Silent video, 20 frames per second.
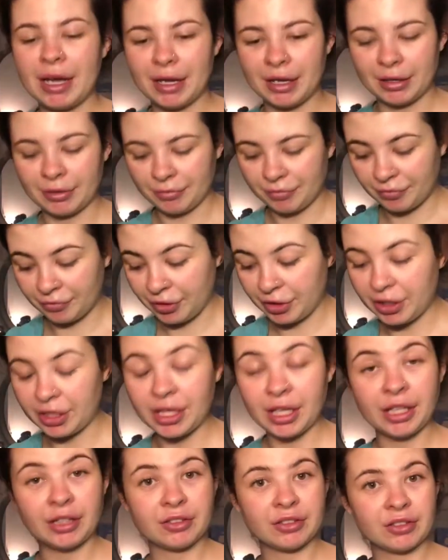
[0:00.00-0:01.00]
My
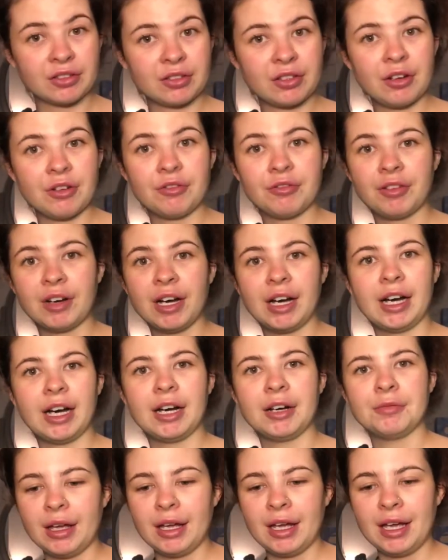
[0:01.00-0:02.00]
verdict so
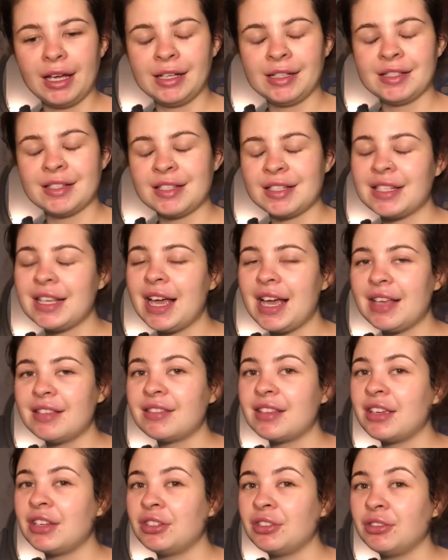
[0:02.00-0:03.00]
far, it
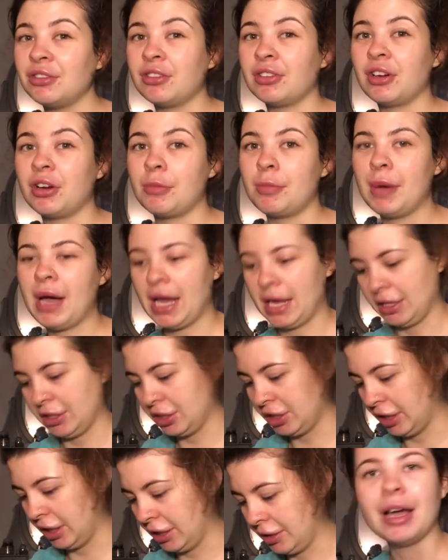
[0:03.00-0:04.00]
says it doesn't go
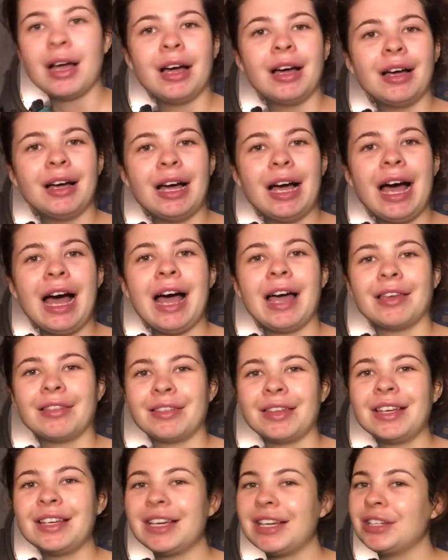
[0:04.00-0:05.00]
patchy. I
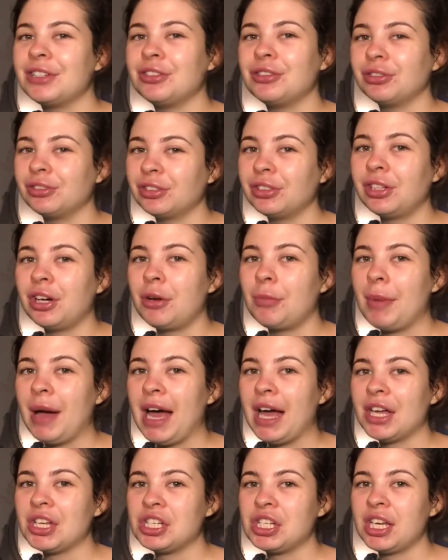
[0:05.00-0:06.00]
think it doesn't go
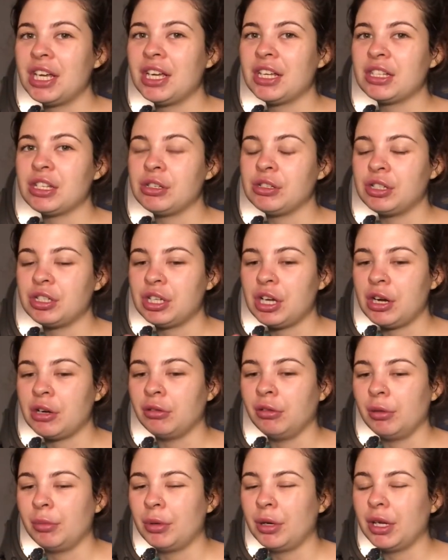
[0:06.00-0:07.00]
patchy as long as you're
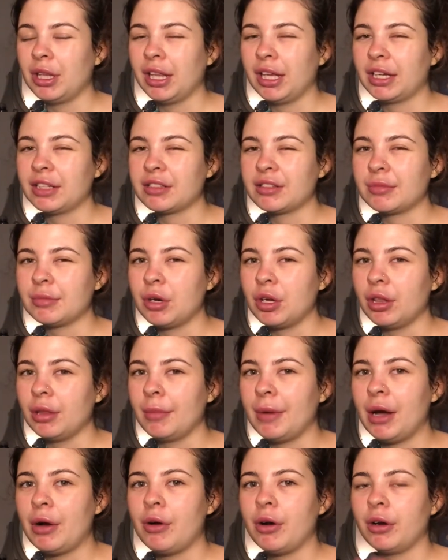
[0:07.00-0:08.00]
only putting like a
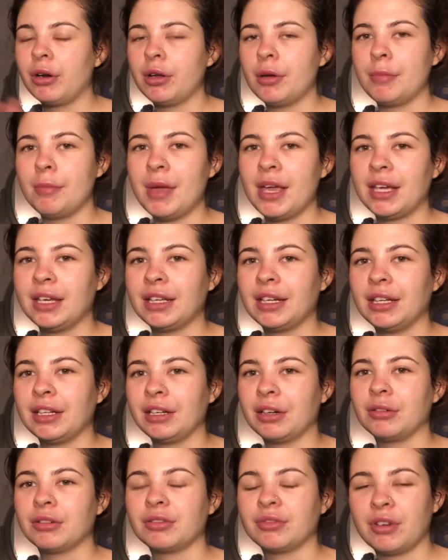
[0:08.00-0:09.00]
small amount on and making
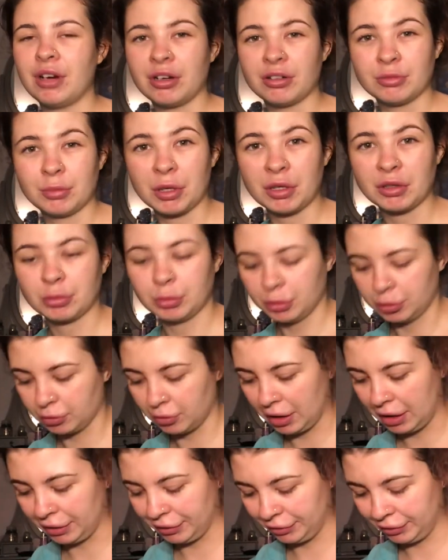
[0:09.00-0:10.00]
it go as far as
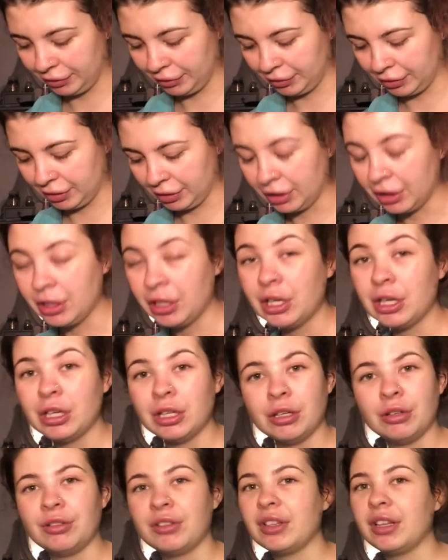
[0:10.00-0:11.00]
possible rather than
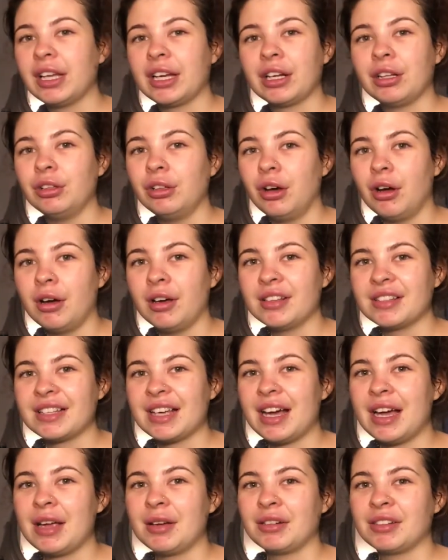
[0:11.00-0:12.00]
using like a lot at a
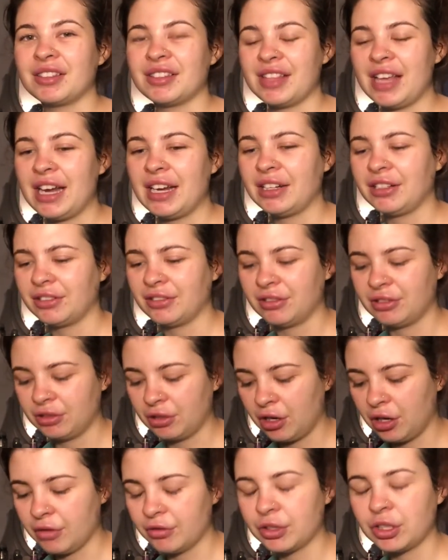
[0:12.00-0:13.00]
time, because then it can
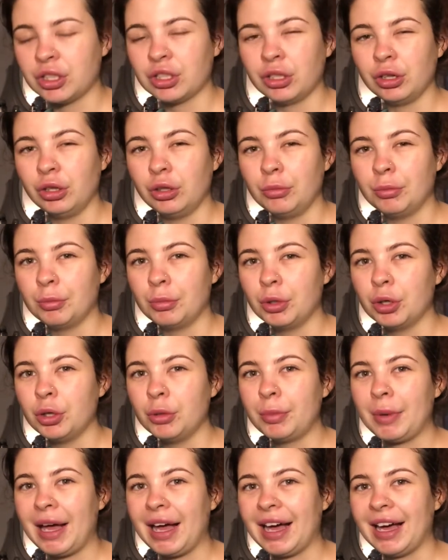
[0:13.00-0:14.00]
sort of clump
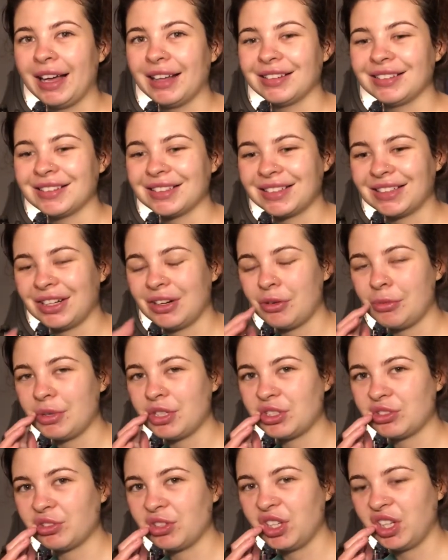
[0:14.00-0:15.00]
up and go a
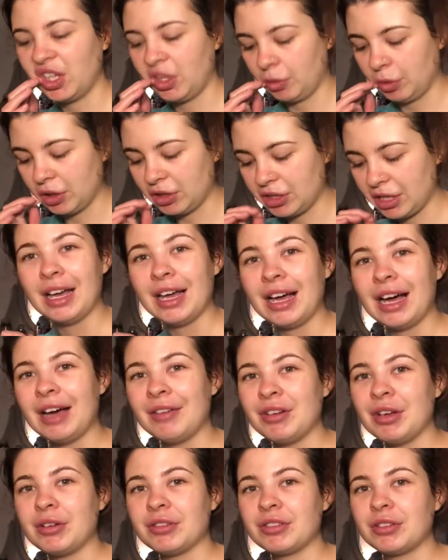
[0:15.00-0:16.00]
bit streaky, which
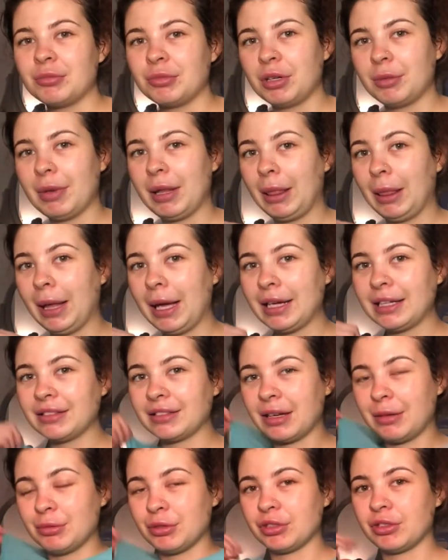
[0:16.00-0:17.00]
I've noticed on one of my
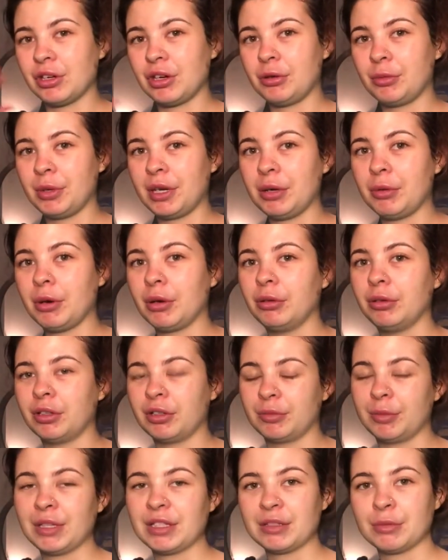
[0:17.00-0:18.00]
legs. I'm just hoping it won't
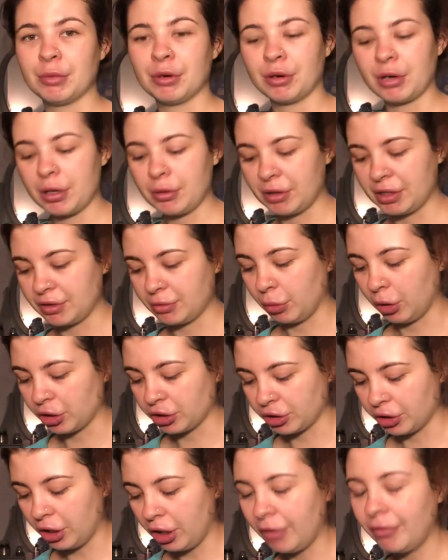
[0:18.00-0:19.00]
look as bad tomorrow when it's
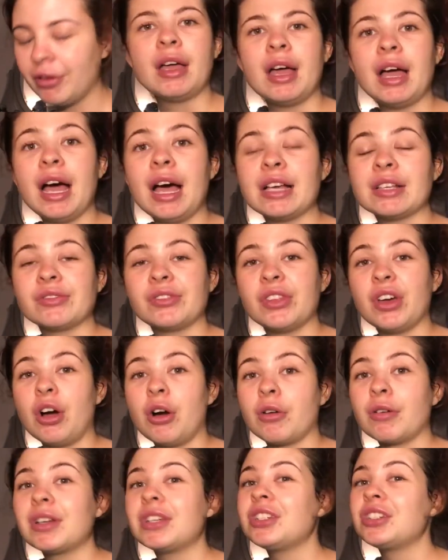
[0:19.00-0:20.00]
washed off. As for the
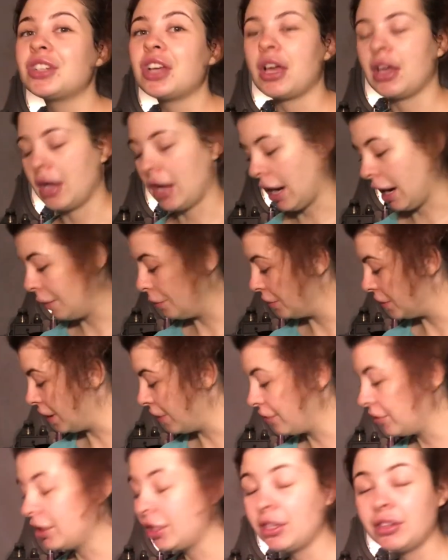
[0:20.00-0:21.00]
orange, I'm
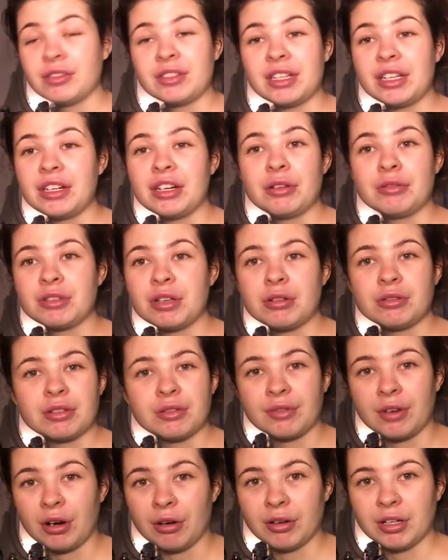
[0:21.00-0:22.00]
definitely not seeing no
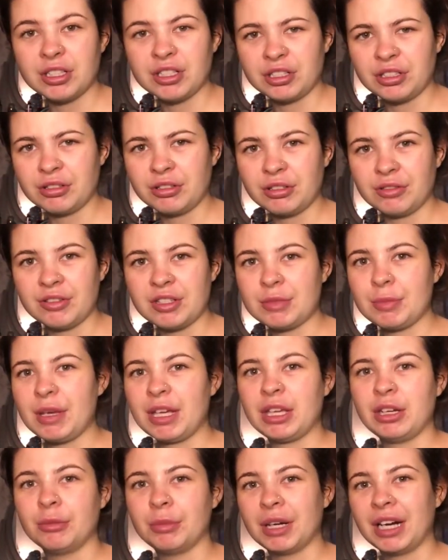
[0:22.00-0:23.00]
tones of orange. I don't know if it's
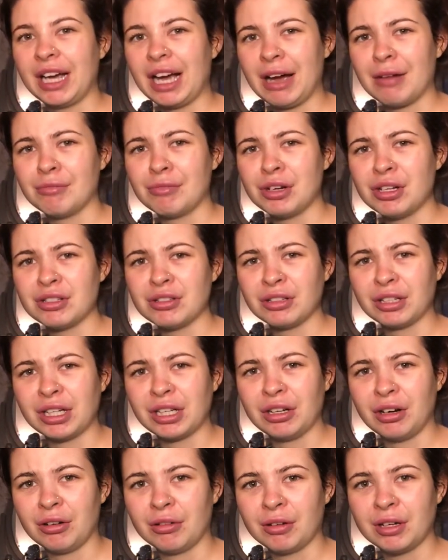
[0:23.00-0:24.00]
picking up on camera as
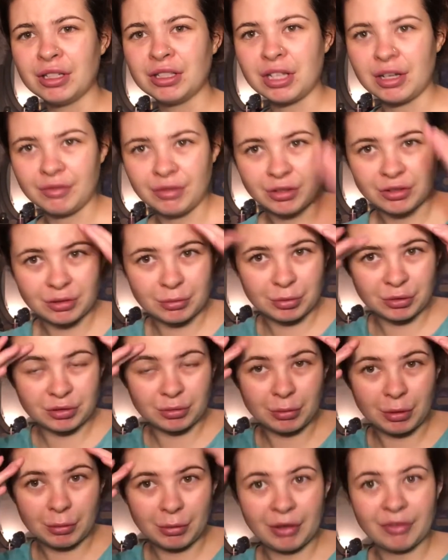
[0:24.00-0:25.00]
looking orange. I've also
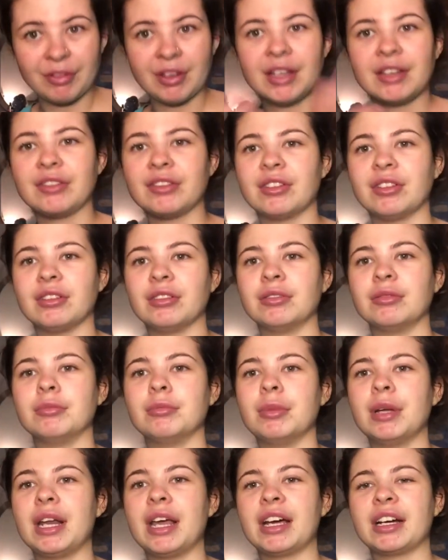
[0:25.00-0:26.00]
put some on my face and
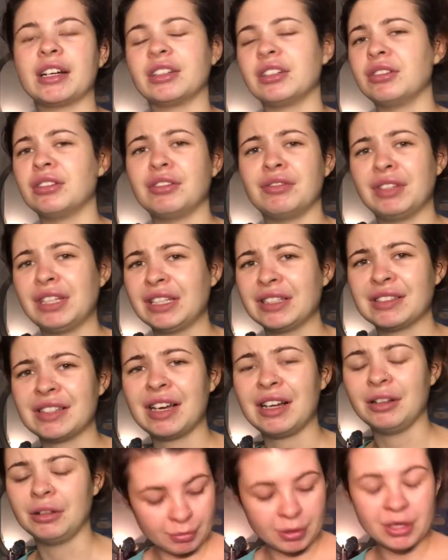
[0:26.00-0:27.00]
my neck. I don't know if you can
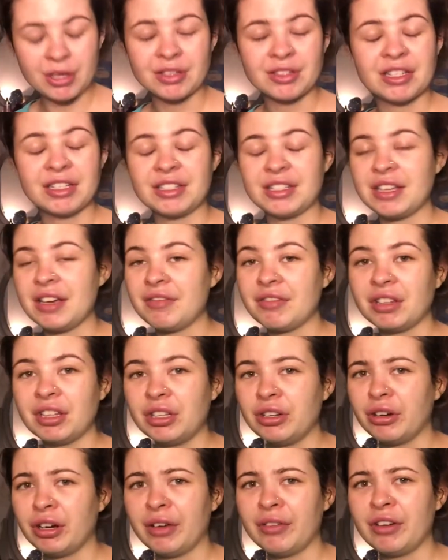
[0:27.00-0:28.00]
tell. In person, it's
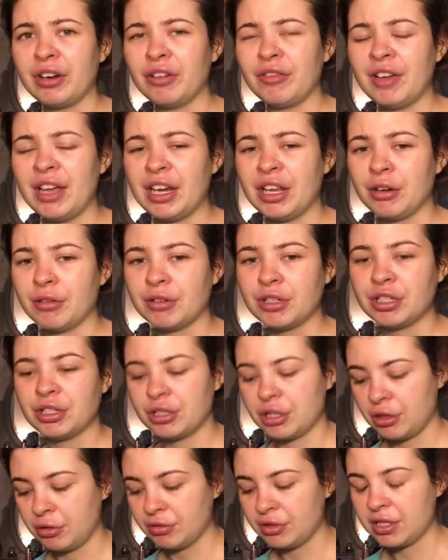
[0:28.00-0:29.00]
definitely not giving off any
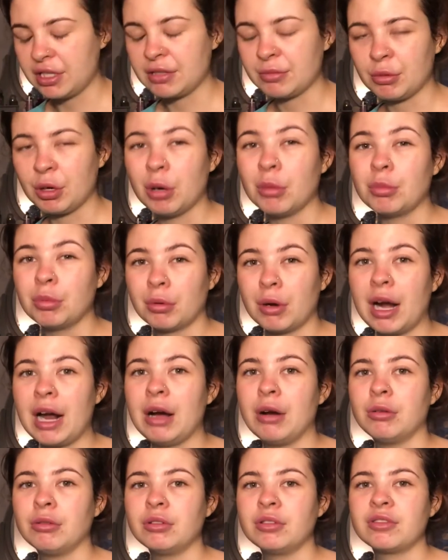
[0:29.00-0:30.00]
orange tones. It's more
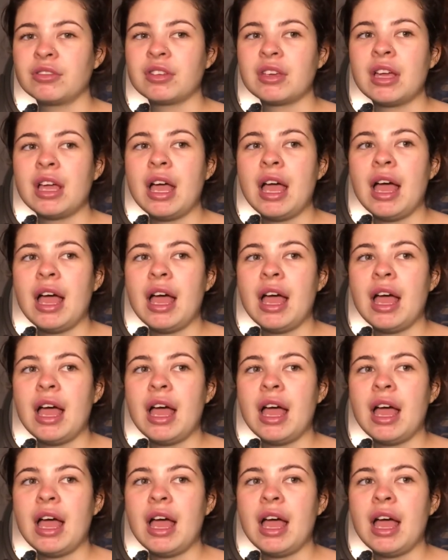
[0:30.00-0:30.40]
browns.